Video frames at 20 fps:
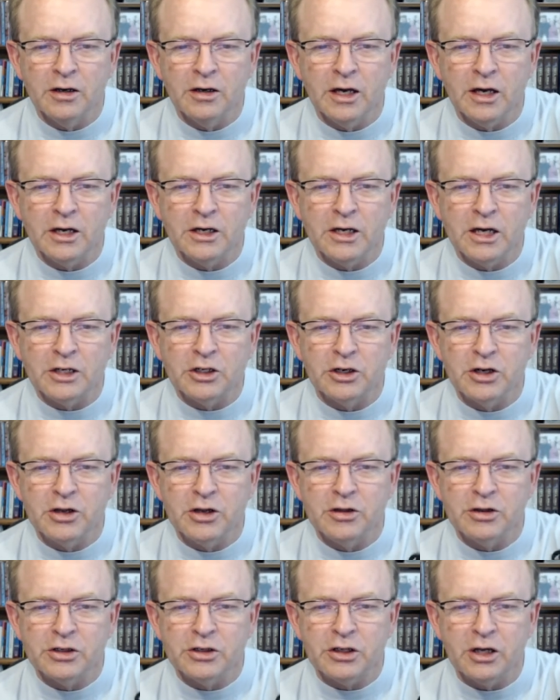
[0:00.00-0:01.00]
not attached on
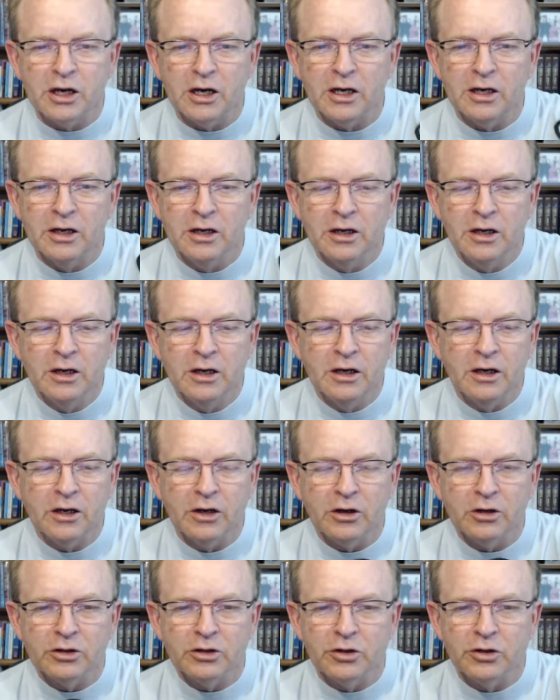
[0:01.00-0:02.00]
either side,
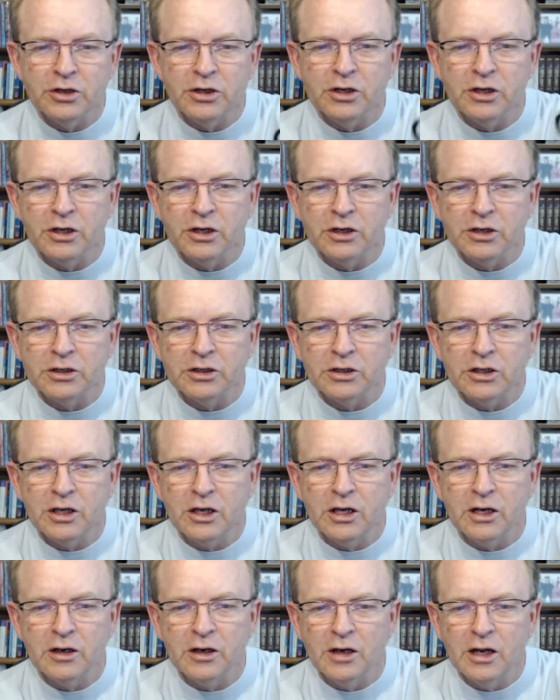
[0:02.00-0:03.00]
and also tongues
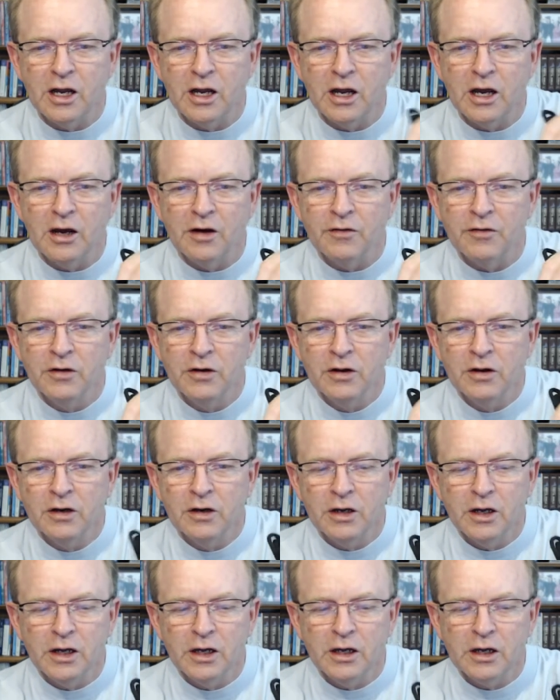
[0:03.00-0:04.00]
can have
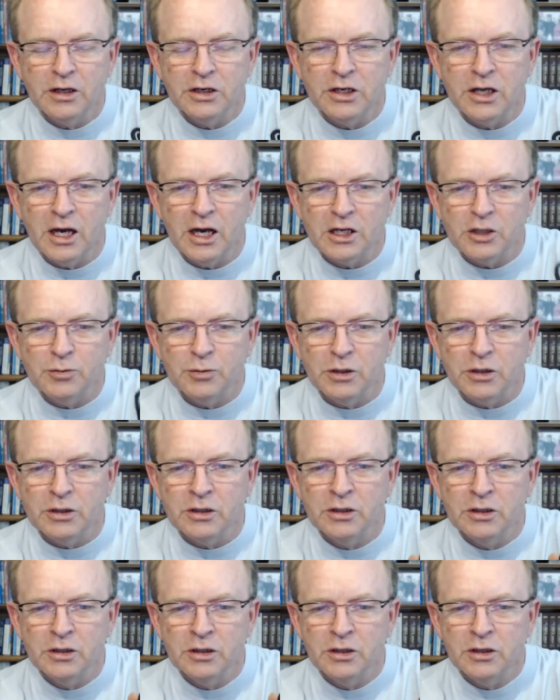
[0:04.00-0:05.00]
an
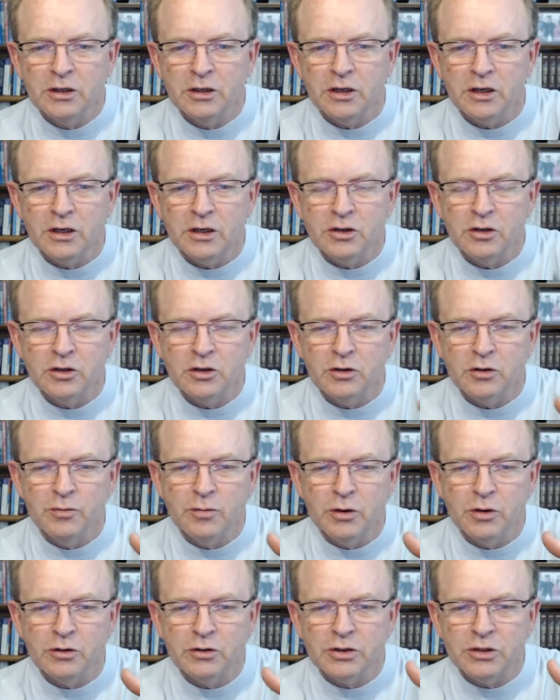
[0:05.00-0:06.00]
attachment to
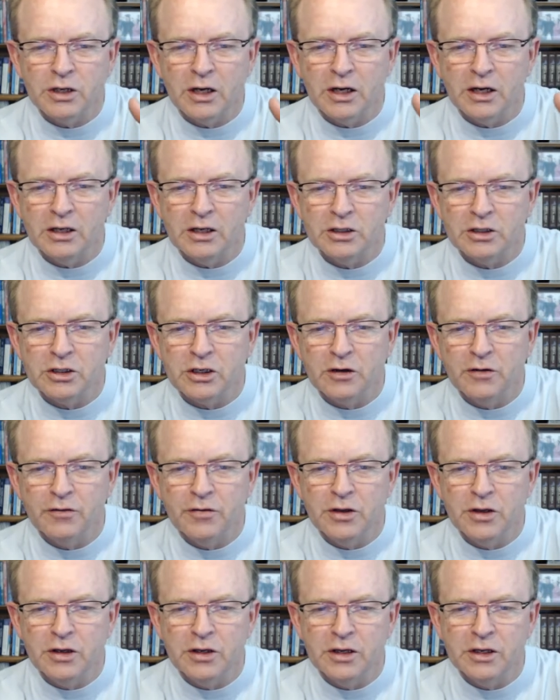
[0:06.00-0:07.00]
both sides
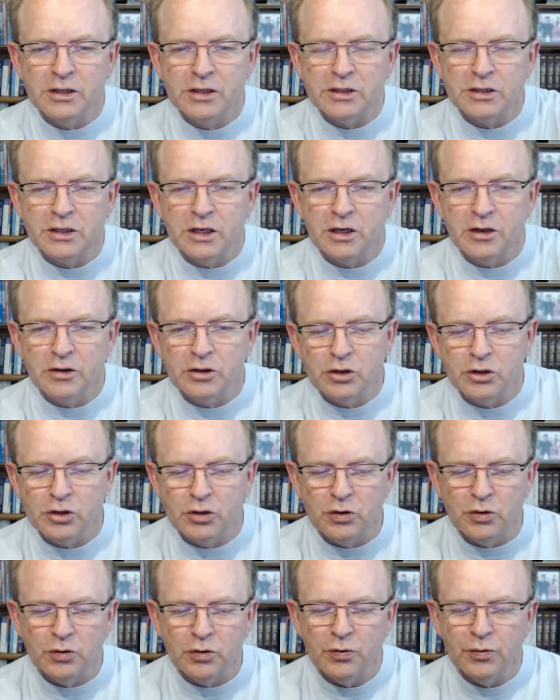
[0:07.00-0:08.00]
of the inside of the
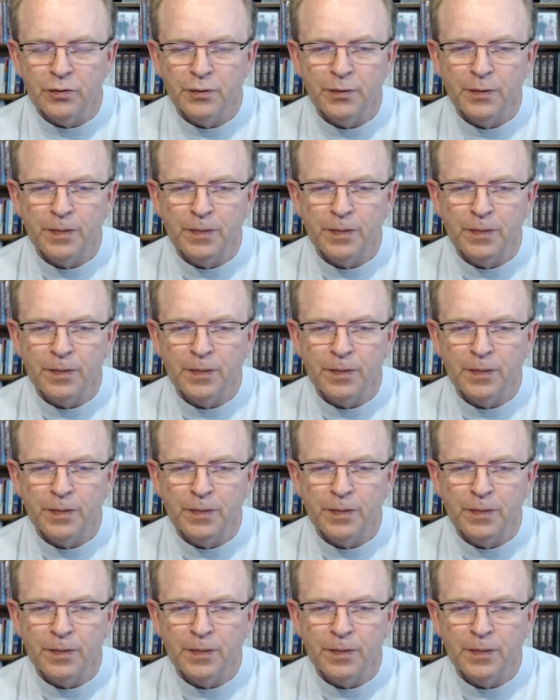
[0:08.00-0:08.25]
shoe.